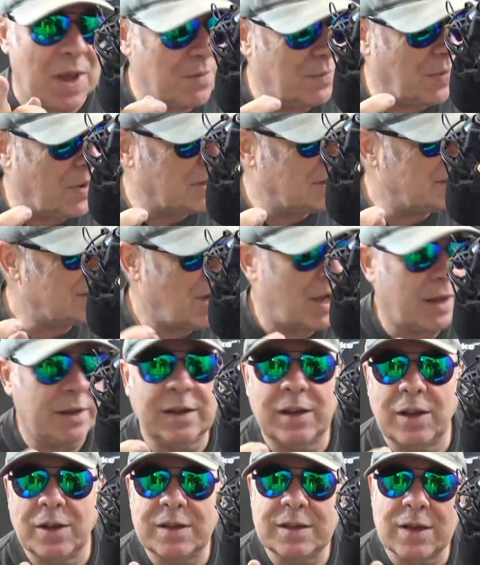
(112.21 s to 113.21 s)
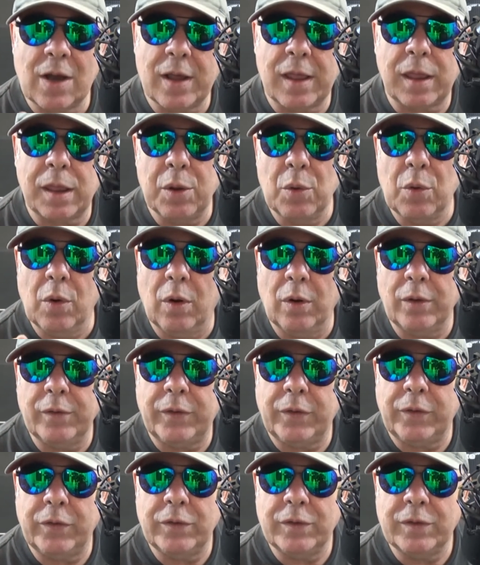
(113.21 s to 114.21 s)
by the side, you know, because I
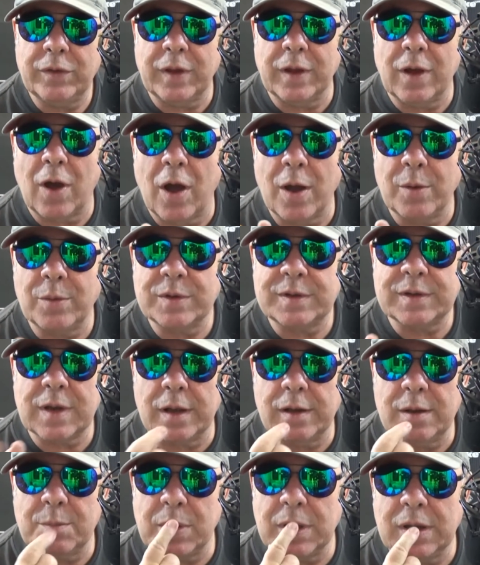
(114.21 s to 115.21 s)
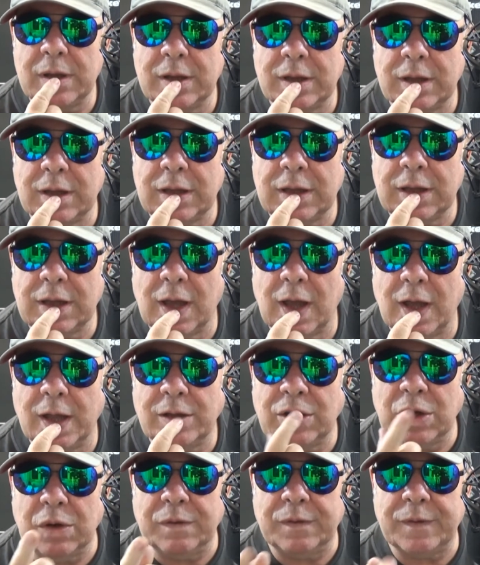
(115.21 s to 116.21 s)
thought that I was going to be the
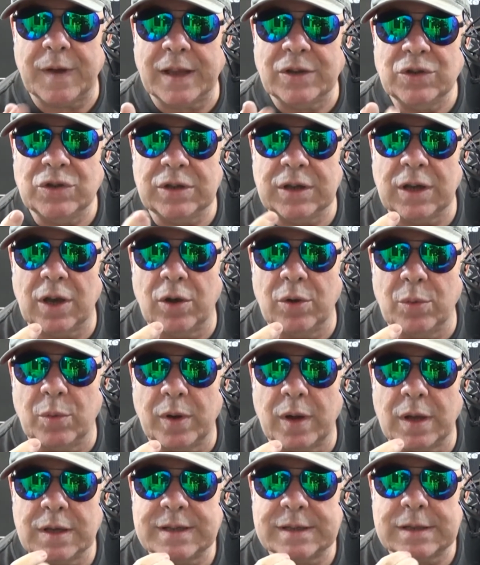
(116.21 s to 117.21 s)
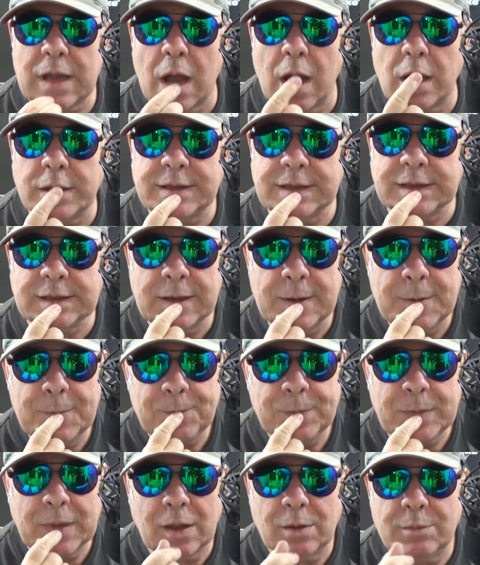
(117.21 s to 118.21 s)
new Fangio when I started
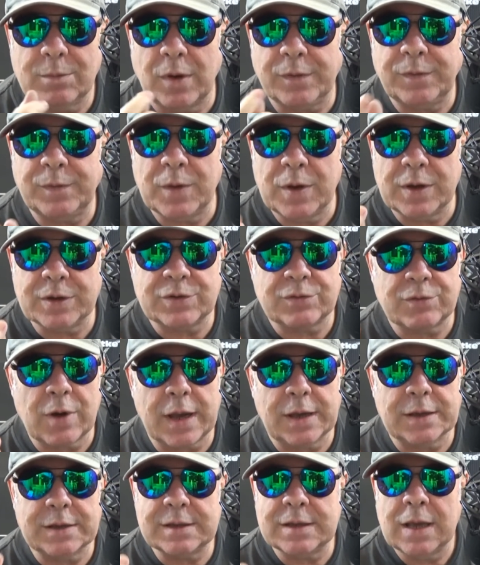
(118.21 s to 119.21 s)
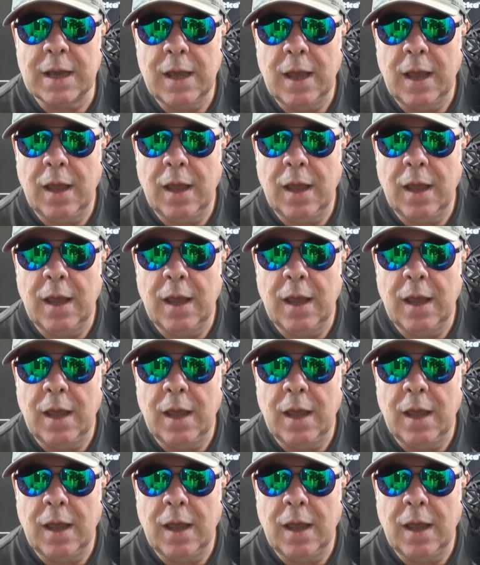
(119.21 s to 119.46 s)
my first race.